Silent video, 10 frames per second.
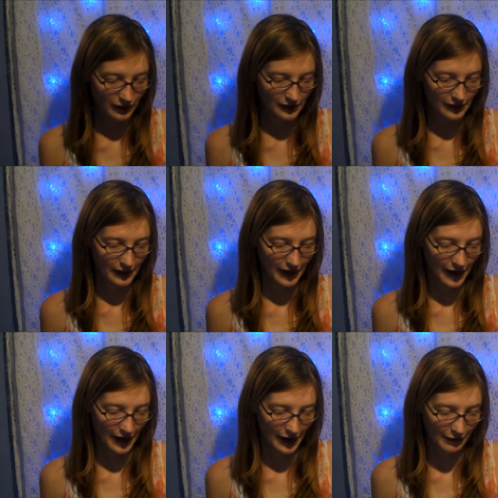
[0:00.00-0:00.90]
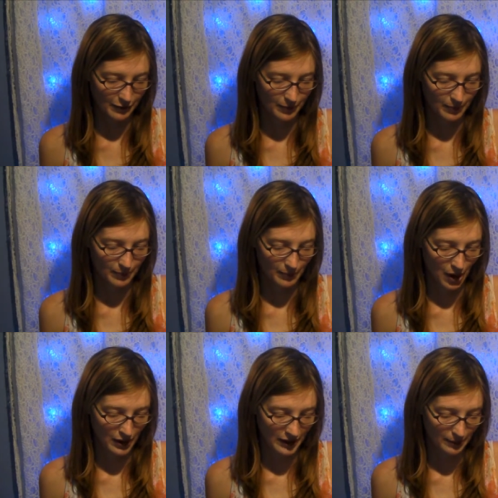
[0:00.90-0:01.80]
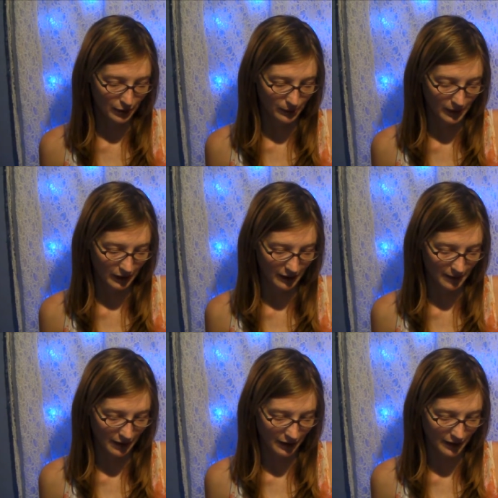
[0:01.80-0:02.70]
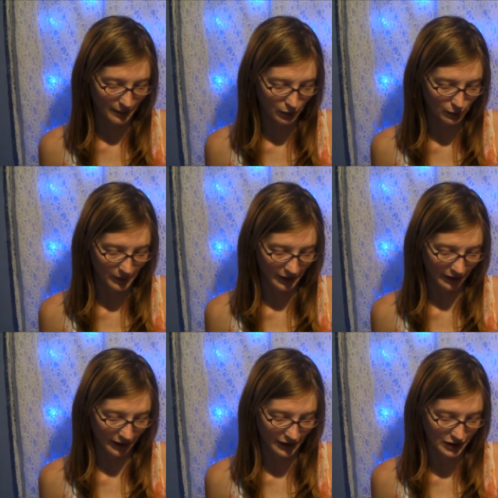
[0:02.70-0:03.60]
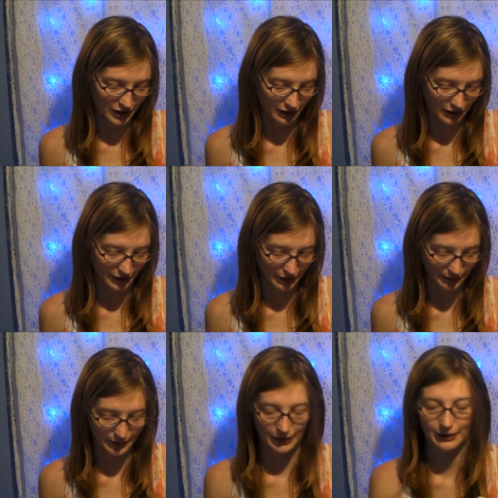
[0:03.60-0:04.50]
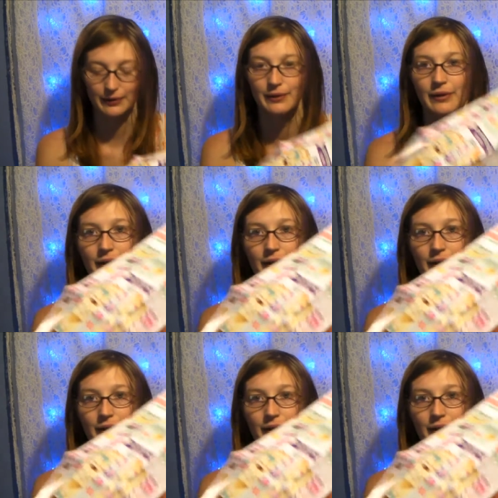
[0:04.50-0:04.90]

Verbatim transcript: And then they have Bonnie Blueberry, Mary Mulberry, Cherry Go-Go.